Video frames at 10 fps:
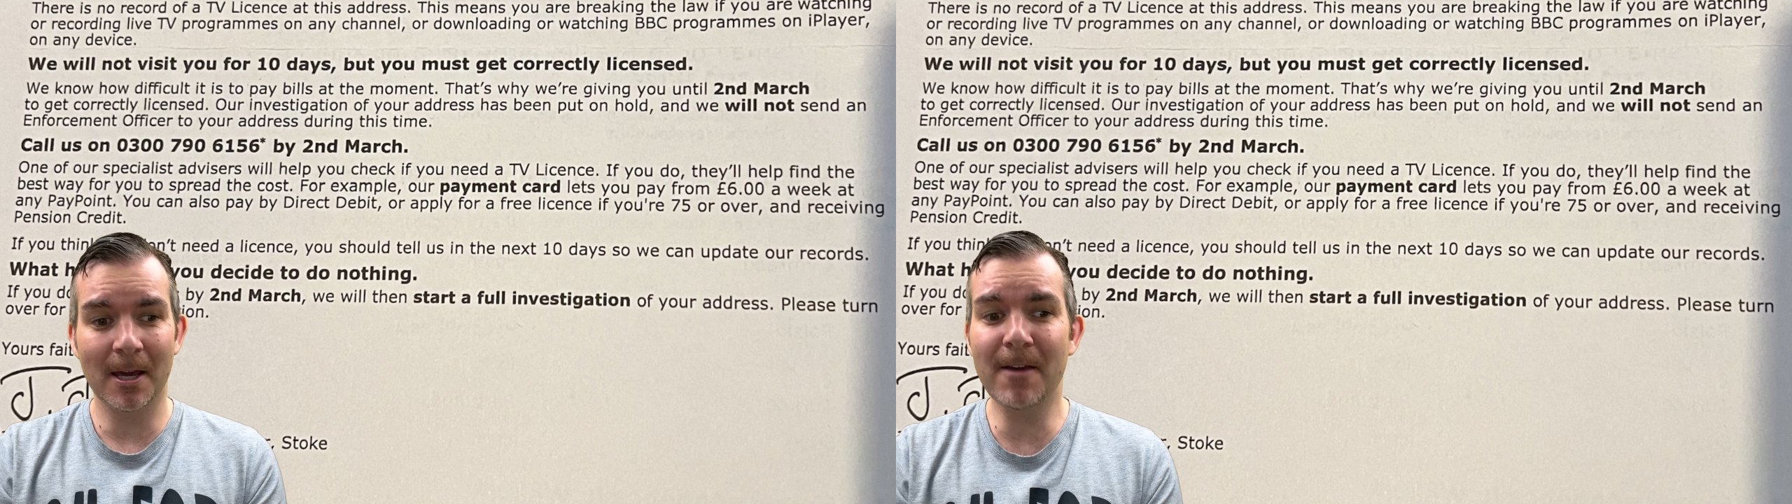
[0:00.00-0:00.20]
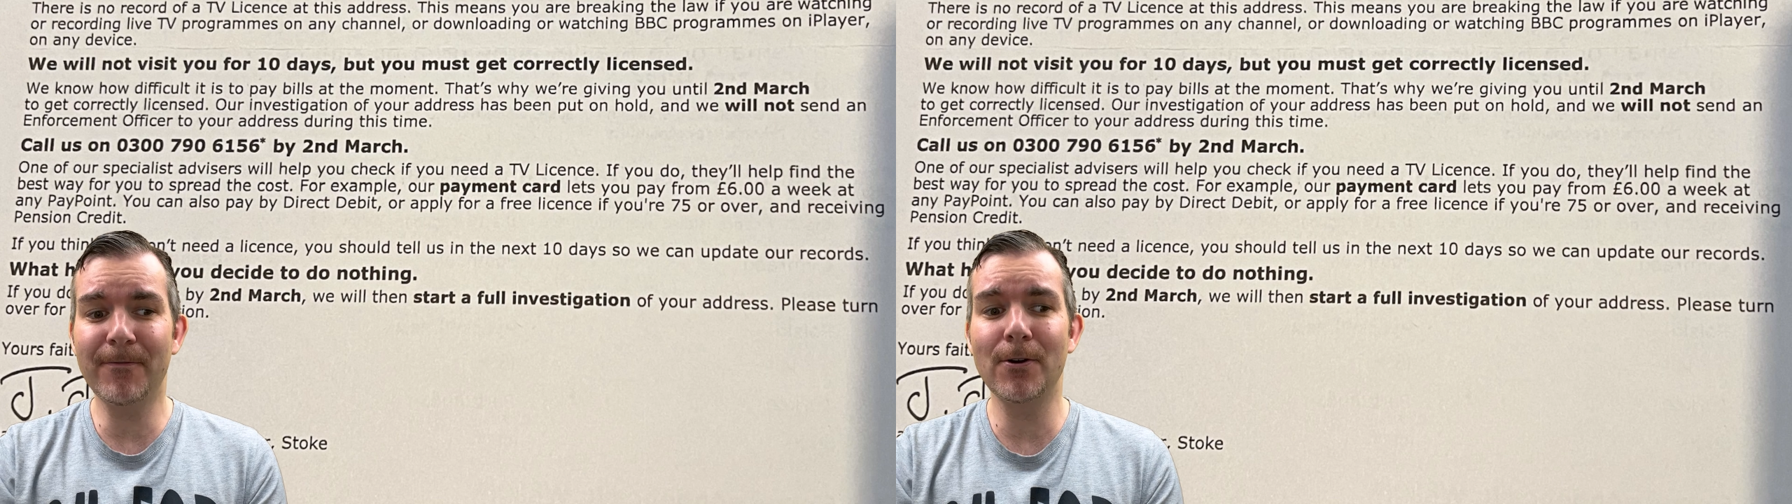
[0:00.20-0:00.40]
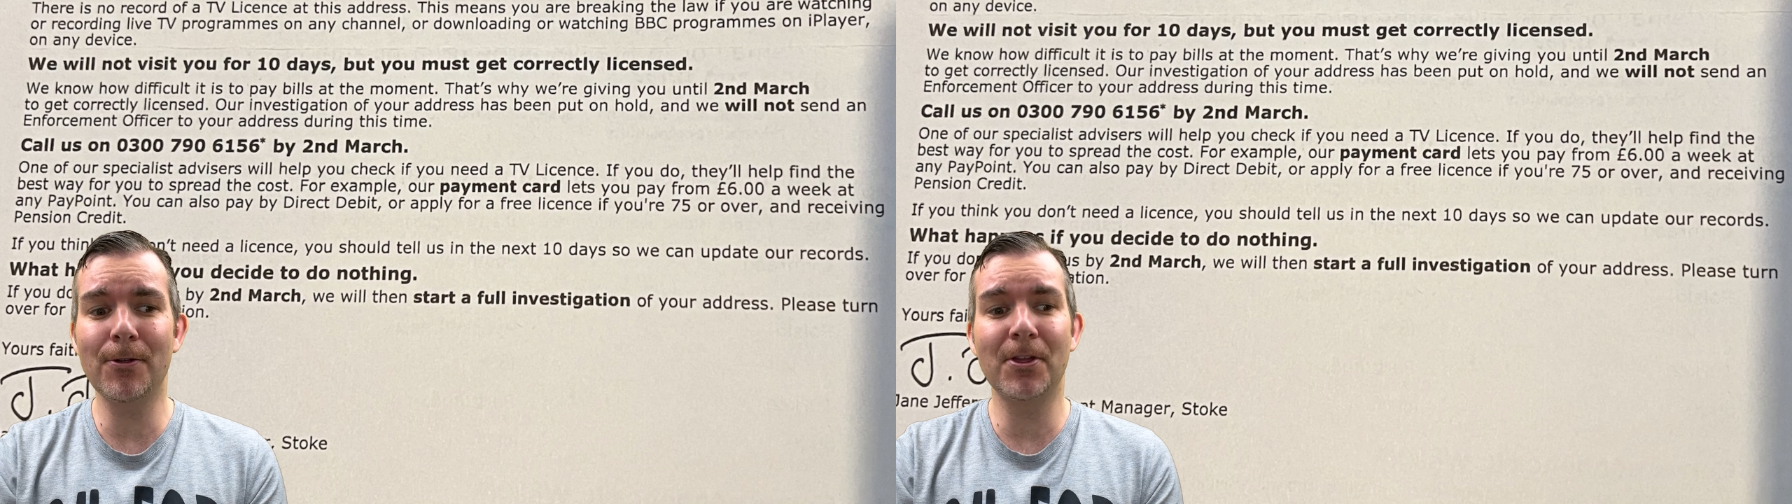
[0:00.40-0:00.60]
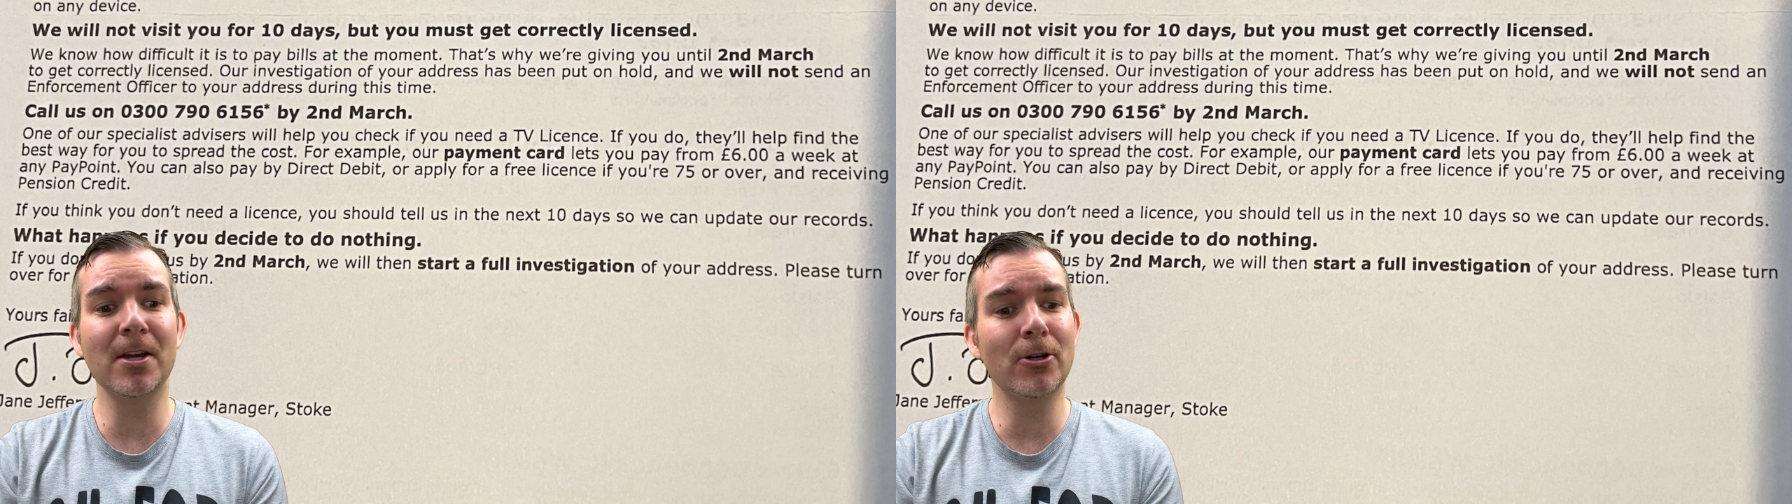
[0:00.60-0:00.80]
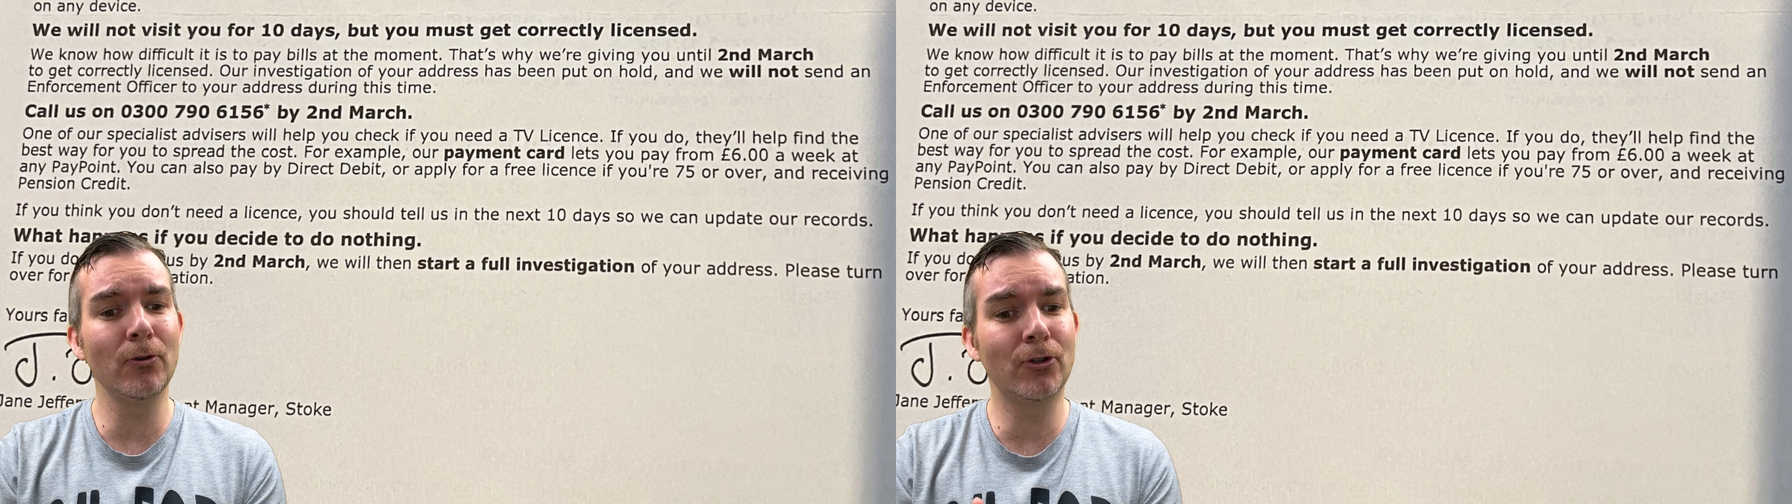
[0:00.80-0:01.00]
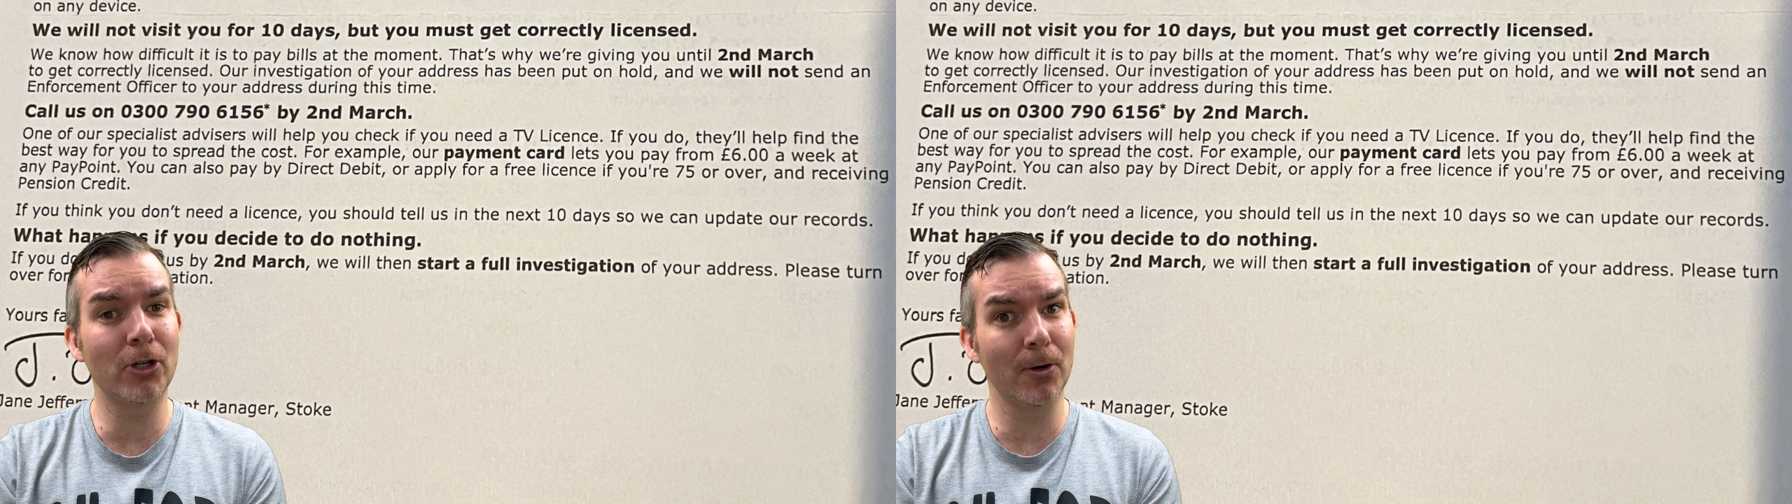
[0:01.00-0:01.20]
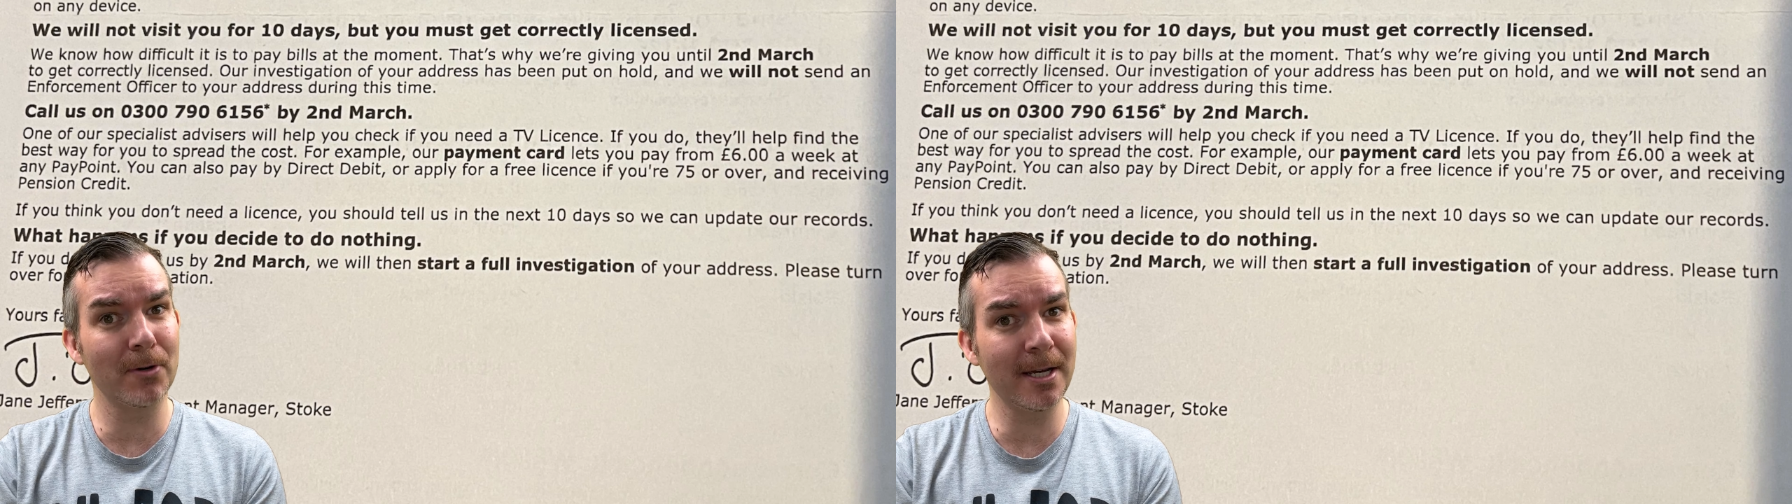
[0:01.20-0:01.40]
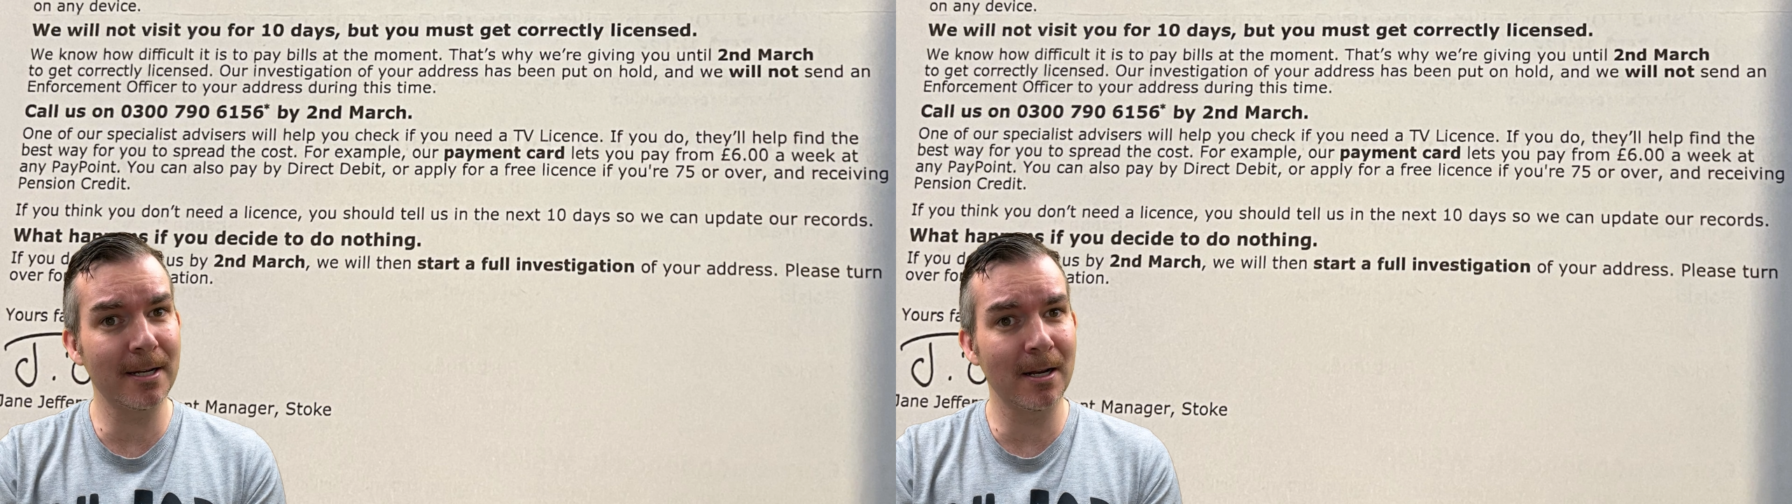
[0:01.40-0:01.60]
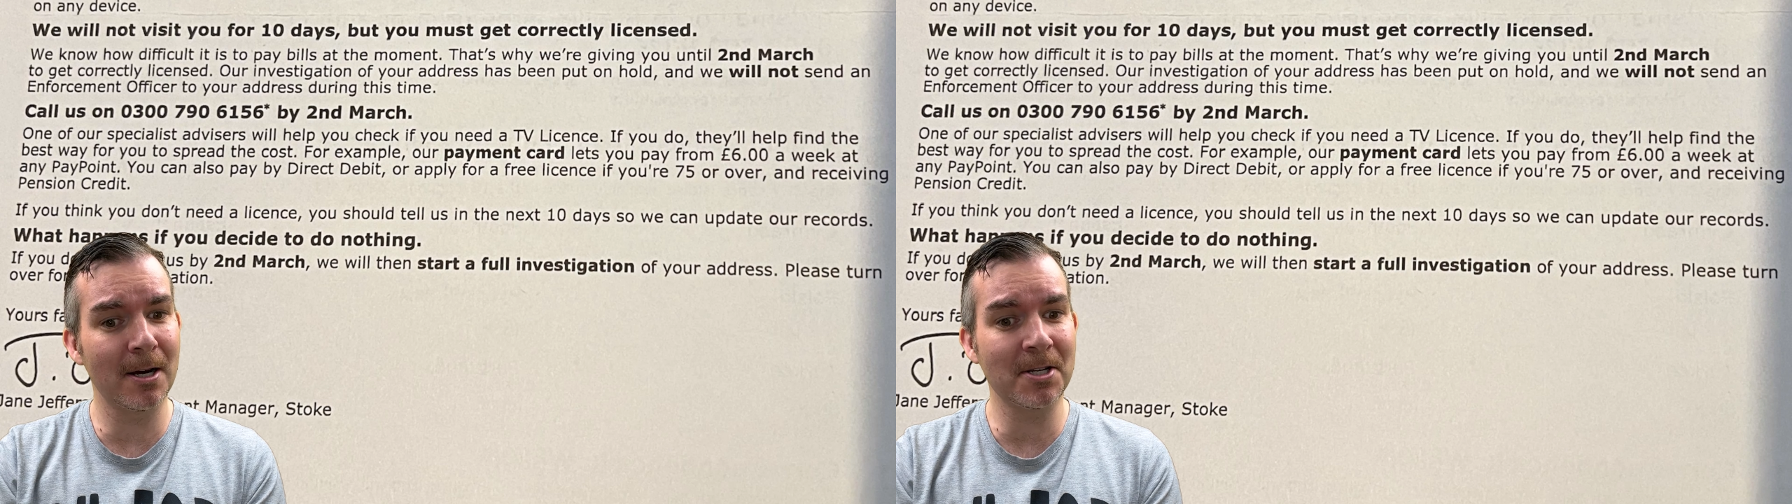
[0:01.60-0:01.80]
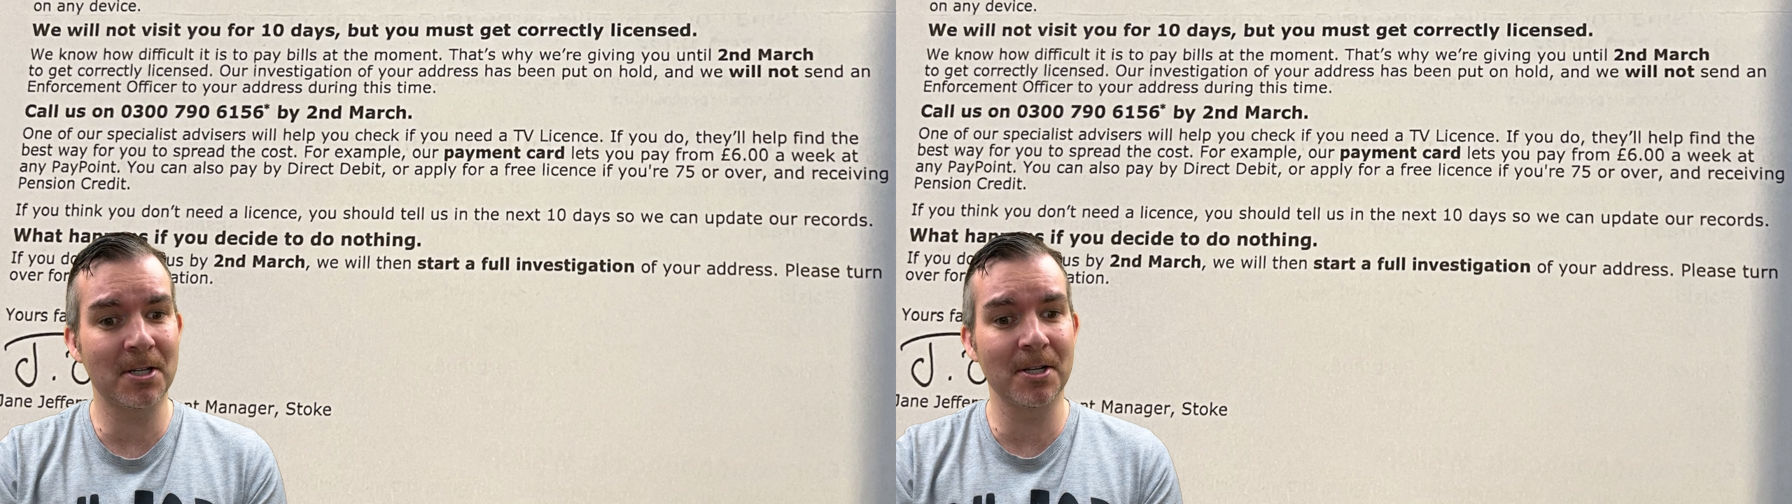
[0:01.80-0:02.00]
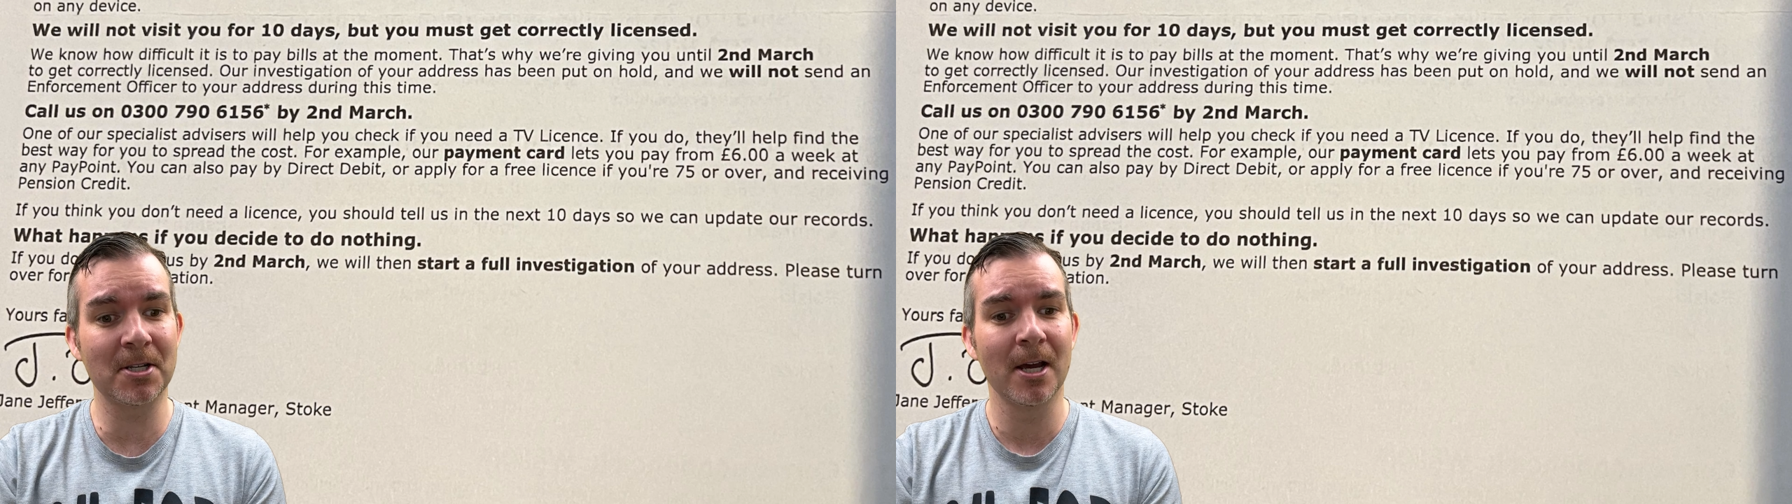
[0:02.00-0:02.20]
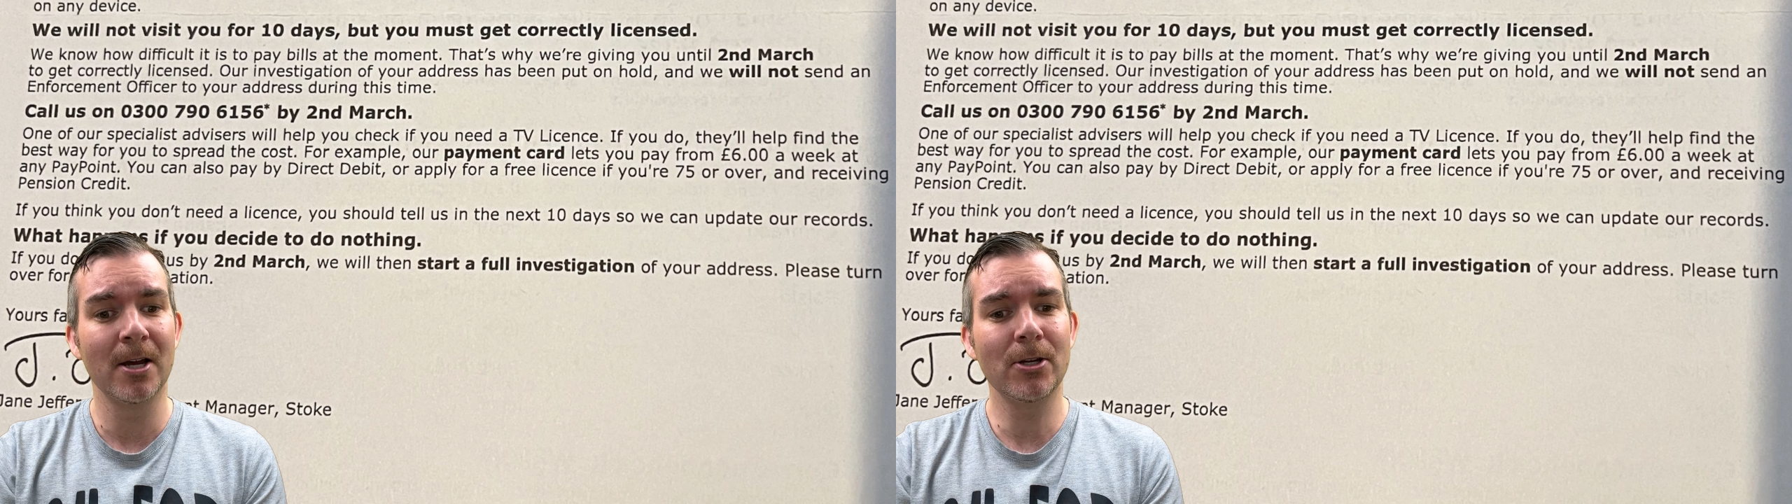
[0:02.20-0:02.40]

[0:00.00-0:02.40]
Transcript: If you think you don't need a licence,